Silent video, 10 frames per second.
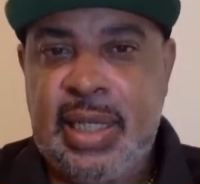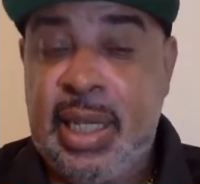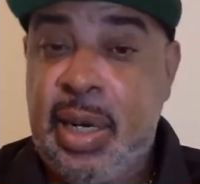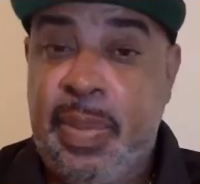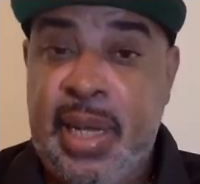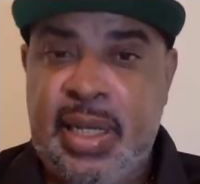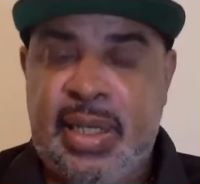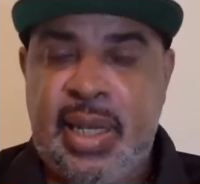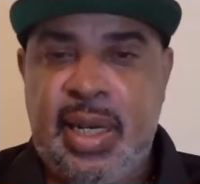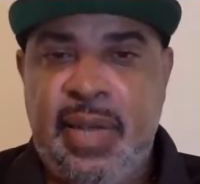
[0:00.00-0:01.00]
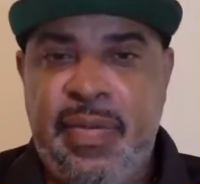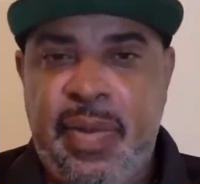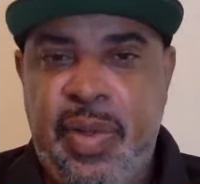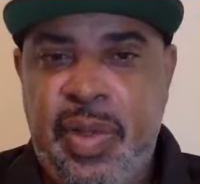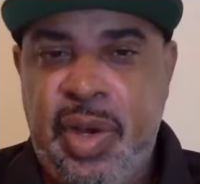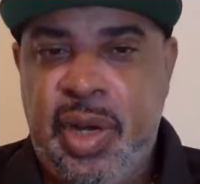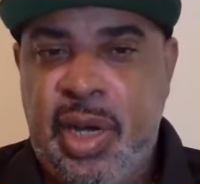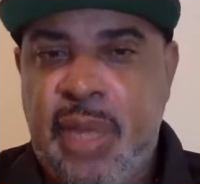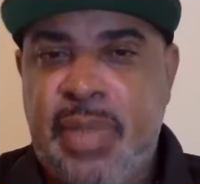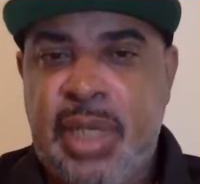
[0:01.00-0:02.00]
and then they're playing Sunday for their
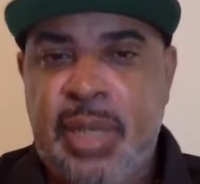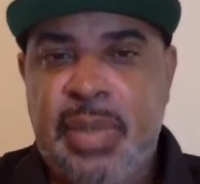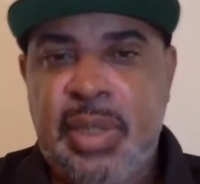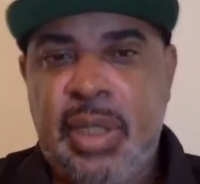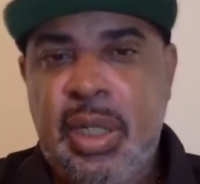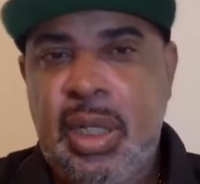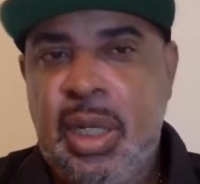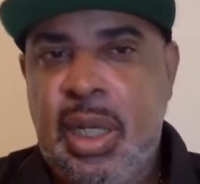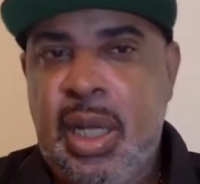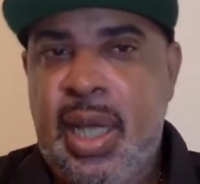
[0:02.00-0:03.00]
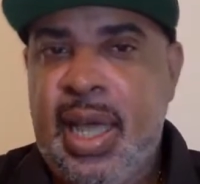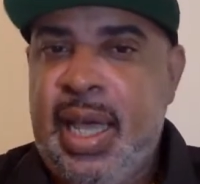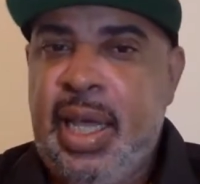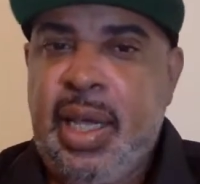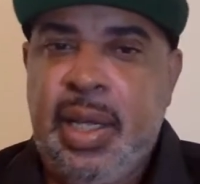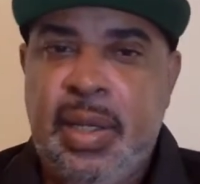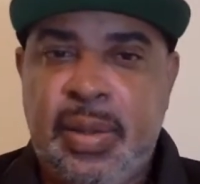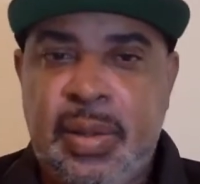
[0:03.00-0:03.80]
club teams. Hey,